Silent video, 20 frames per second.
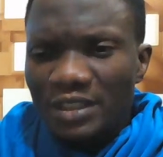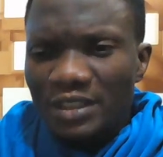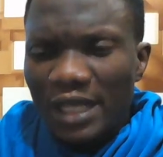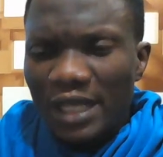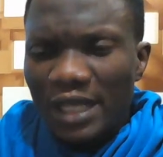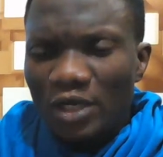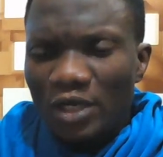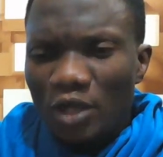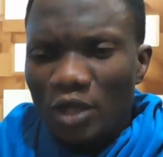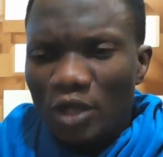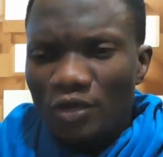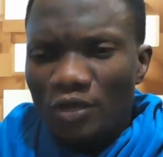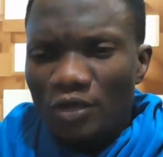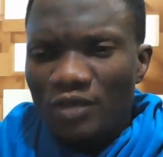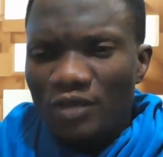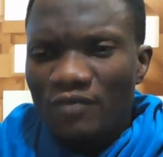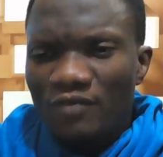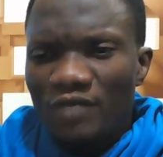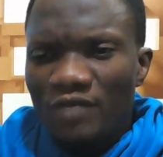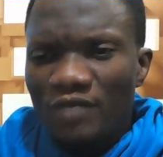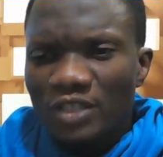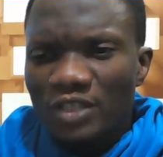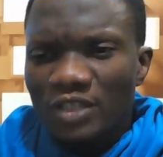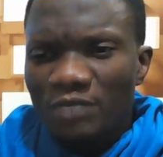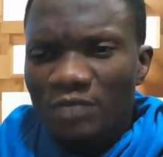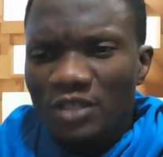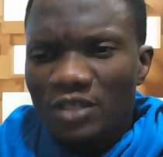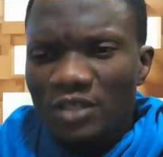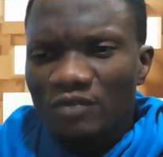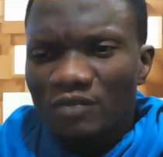and a lot of
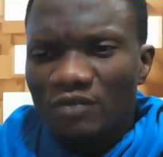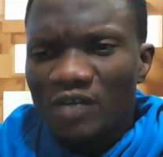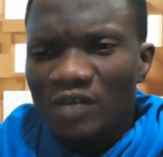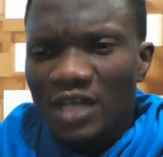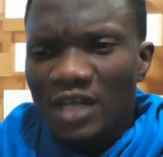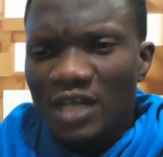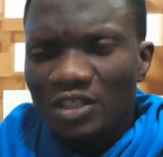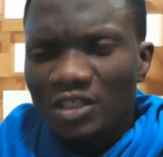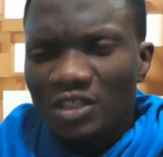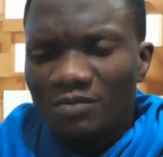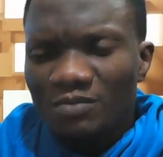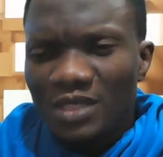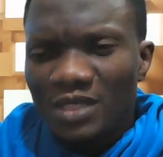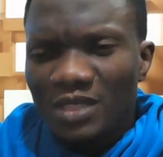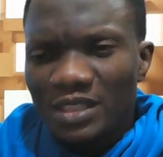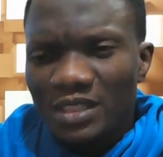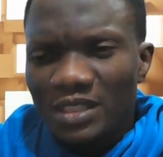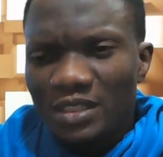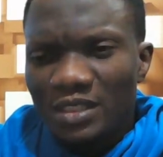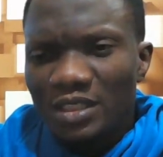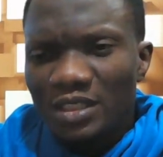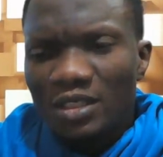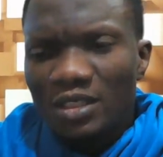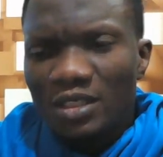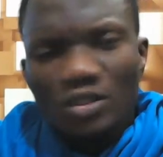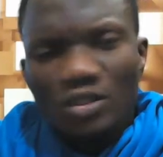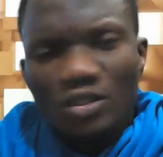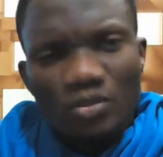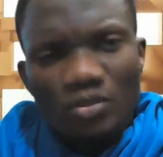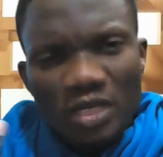investment of cash and money
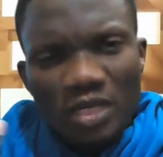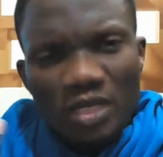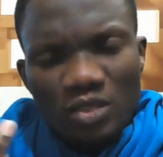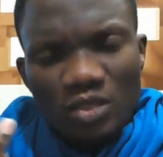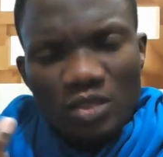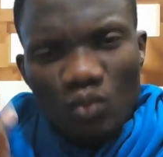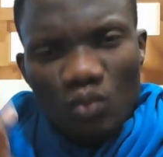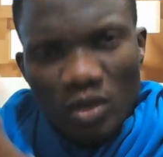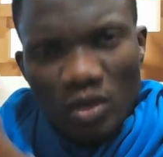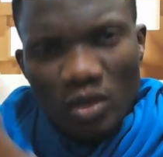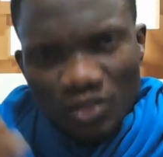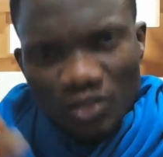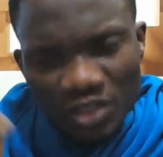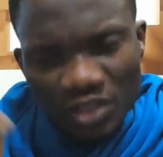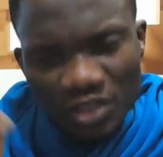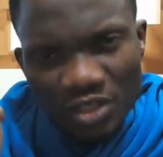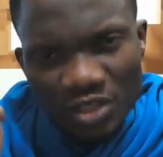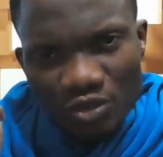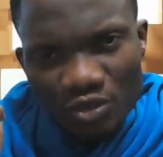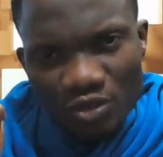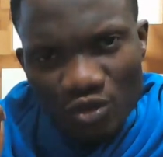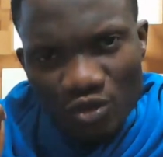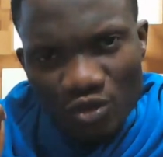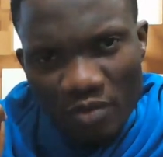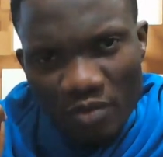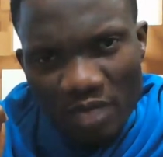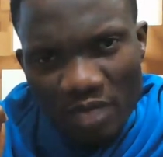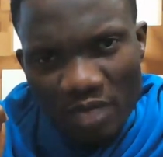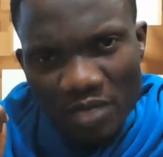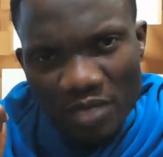to make one single
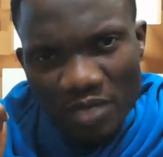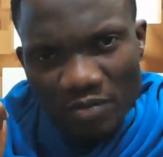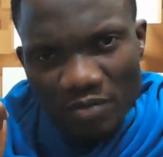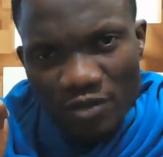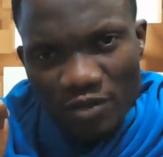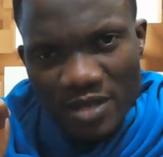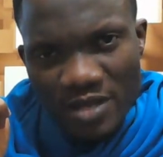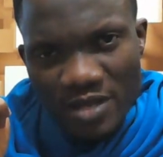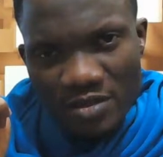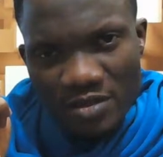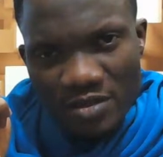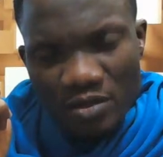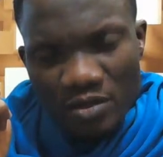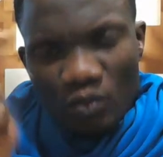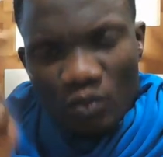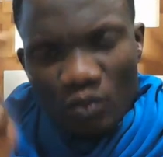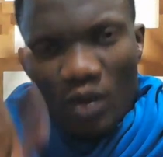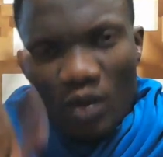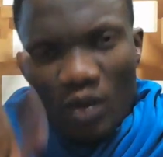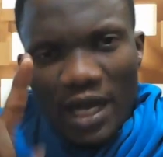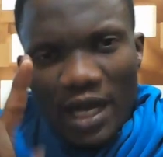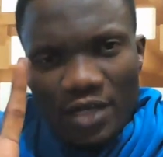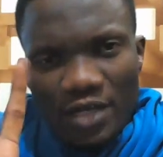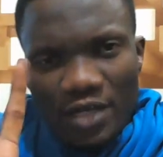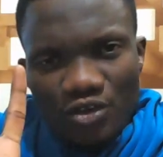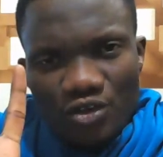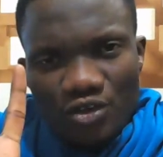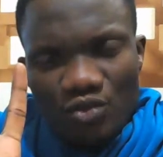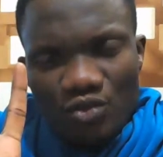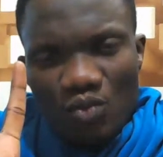human being breathe, why
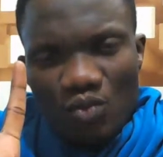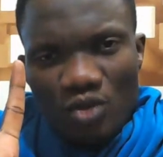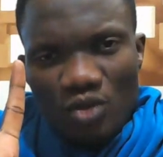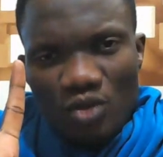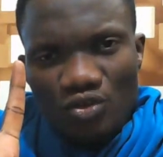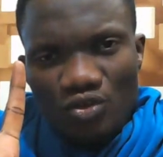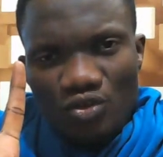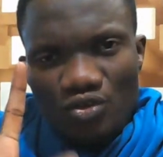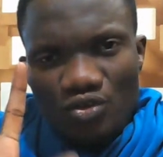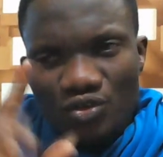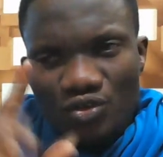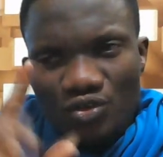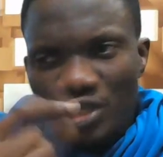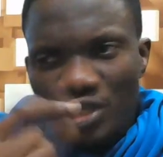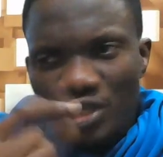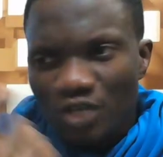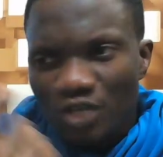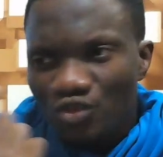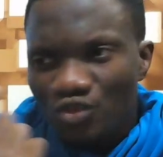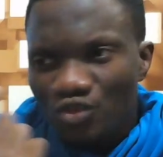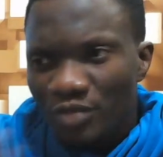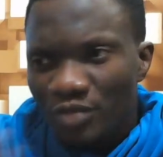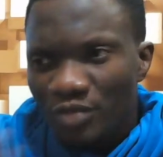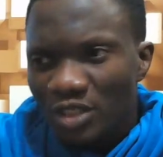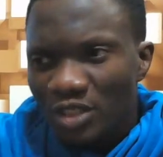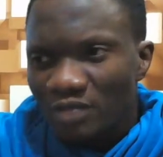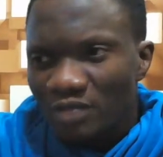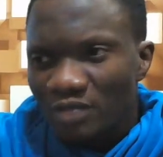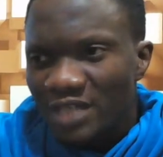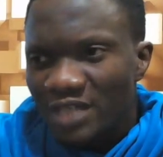do you want to use the
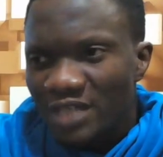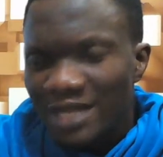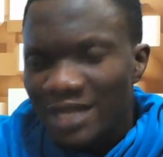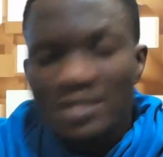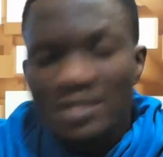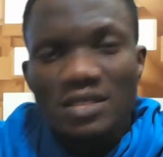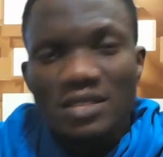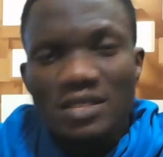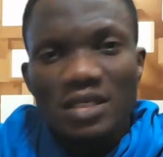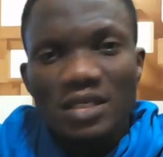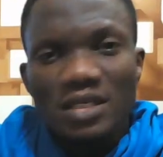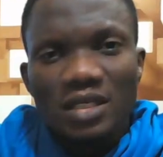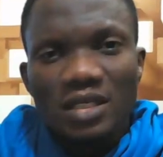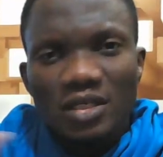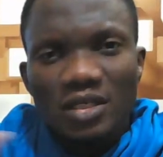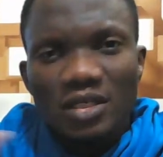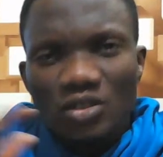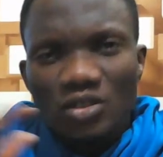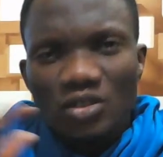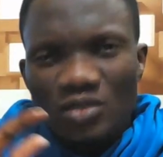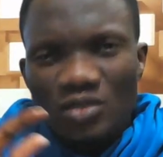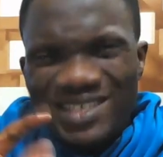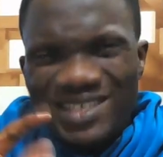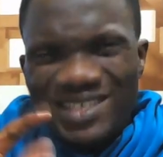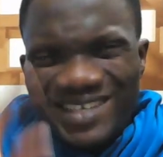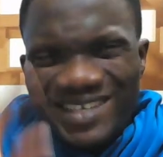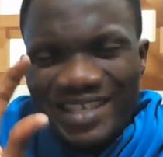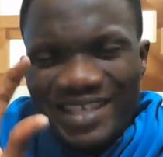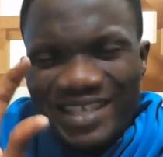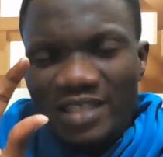instrument of death to
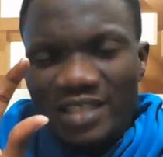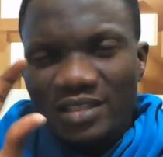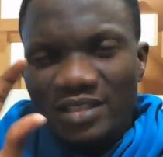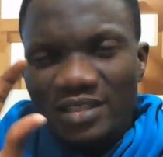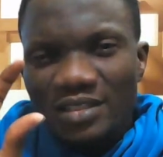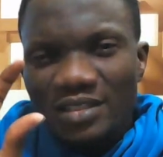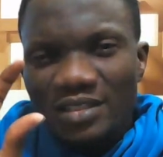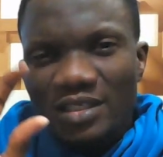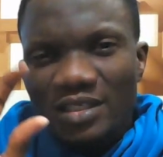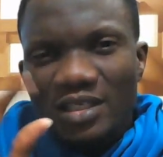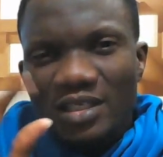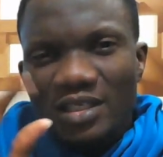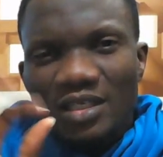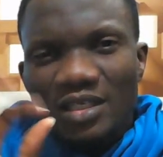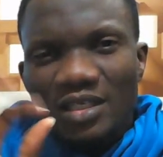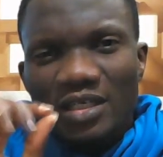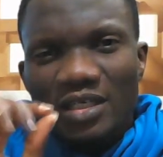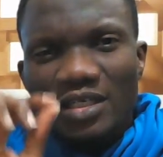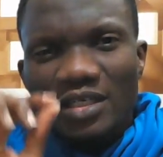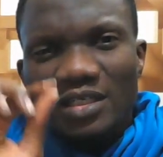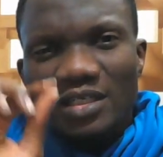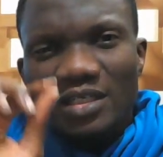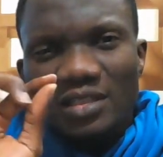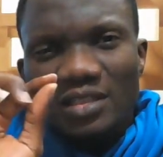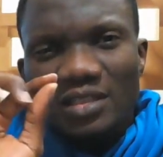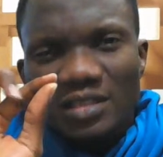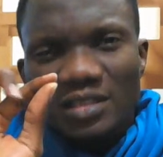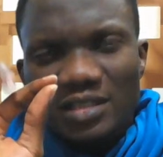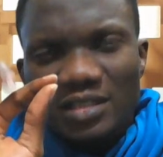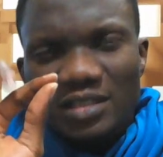take
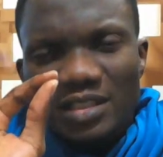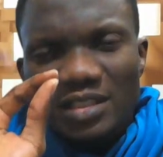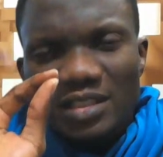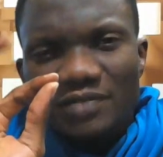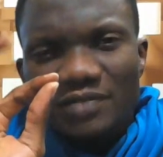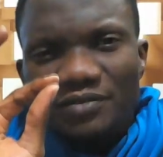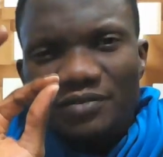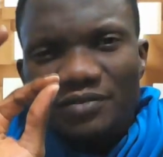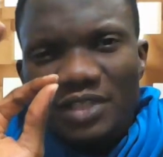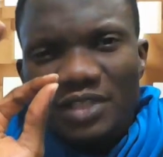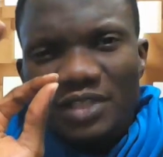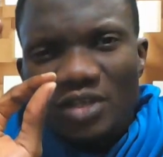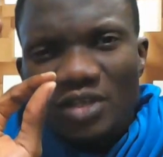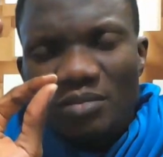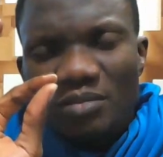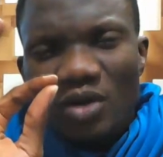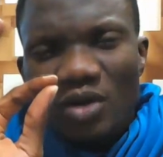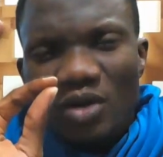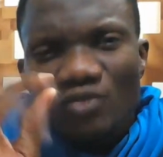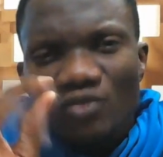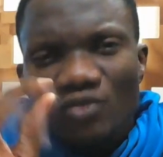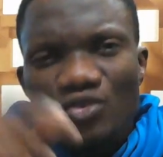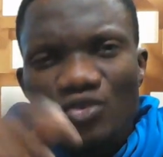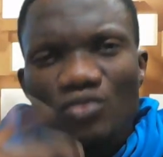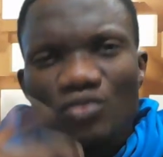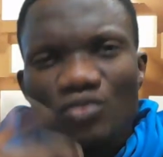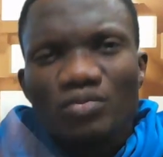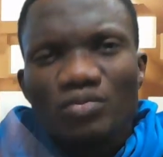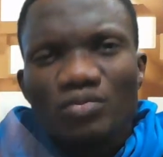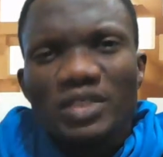the freedom of
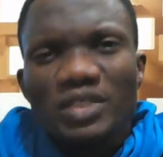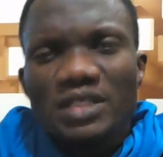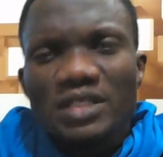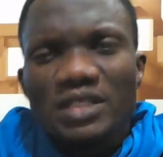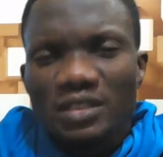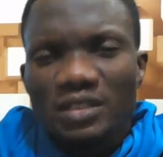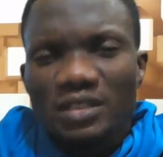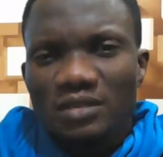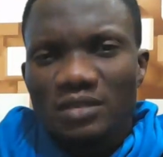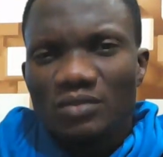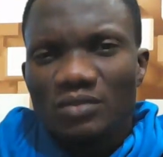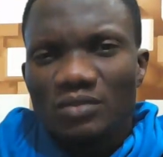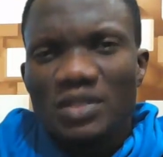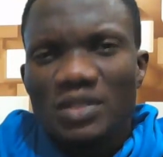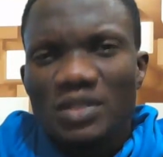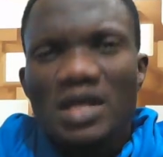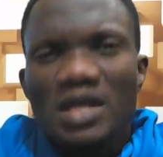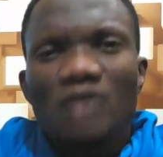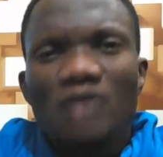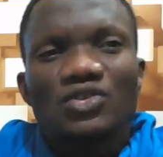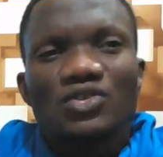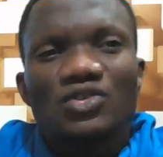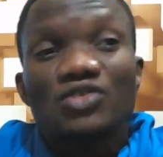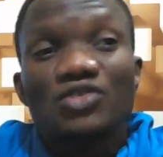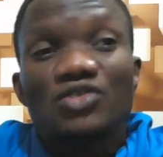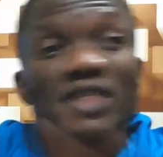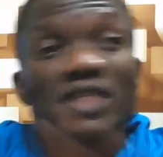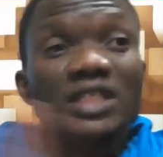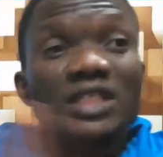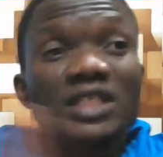you breathing without
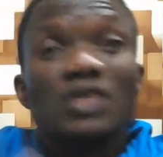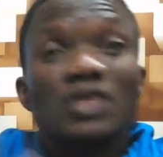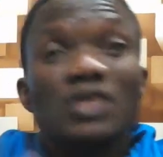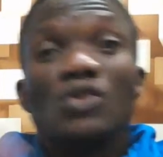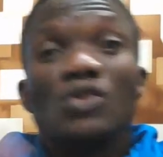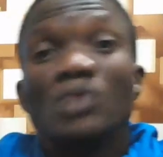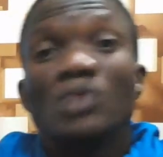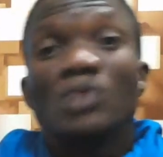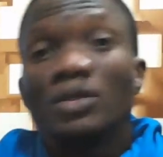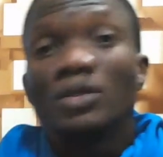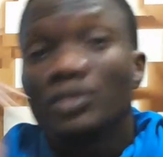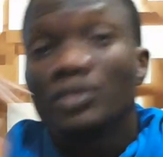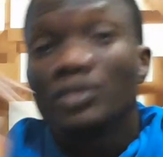stressing the whole world?